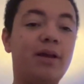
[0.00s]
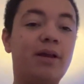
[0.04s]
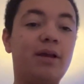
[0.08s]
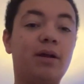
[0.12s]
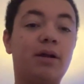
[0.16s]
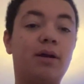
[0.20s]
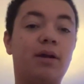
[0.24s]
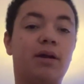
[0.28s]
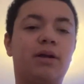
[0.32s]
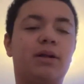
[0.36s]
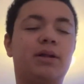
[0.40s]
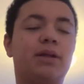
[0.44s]

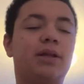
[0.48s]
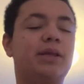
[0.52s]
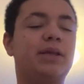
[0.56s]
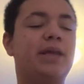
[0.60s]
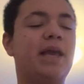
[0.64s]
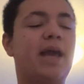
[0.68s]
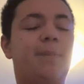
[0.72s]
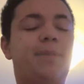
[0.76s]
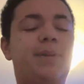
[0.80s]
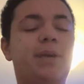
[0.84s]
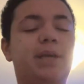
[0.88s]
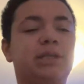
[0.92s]
or
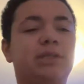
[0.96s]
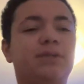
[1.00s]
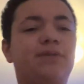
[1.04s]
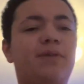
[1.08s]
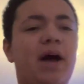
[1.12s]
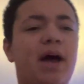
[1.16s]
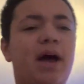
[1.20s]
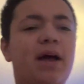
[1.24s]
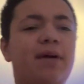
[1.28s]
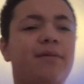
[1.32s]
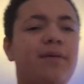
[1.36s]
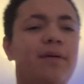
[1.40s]
yeah,
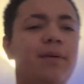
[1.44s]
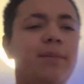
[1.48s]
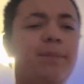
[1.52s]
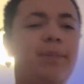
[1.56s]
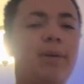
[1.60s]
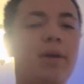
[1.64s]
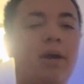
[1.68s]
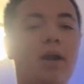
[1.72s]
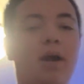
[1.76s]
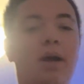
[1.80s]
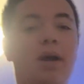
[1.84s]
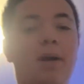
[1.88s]
PS5.
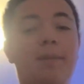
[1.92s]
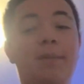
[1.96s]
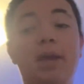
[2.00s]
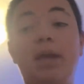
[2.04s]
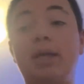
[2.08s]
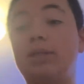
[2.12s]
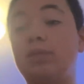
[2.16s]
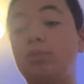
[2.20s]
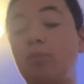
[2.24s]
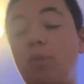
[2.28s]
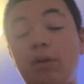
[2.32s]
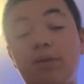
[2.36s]
But
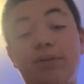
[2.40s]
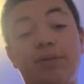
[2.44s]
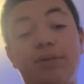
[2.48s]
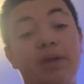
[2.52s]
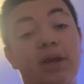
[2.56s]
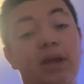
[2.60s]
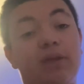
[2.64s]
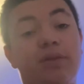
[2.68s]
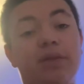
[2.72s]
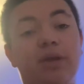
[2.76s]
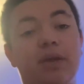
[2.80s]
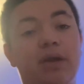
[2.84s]
it's worth
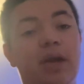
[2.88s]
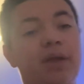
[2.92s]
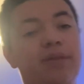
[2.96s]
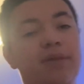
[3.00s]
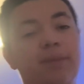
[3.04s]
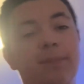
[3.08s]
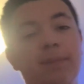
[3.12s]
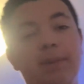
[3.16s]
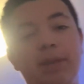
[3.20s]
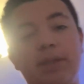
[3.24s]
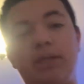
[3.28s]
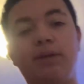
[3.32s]
it. I think
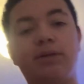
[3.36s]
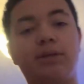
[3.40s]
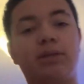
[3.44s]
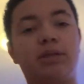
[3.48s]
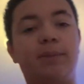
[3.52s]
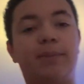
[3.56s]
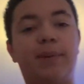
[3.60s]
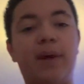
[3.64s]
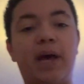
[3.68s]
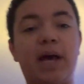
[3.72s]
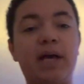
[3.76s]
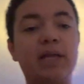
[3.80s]
mid tier is
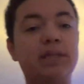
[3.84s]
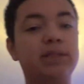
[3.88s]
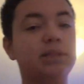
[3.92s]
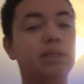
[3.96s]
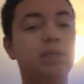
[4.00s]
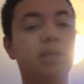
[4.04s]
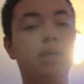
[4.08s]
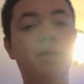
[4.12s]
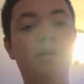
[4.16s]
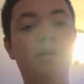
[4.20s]
the best.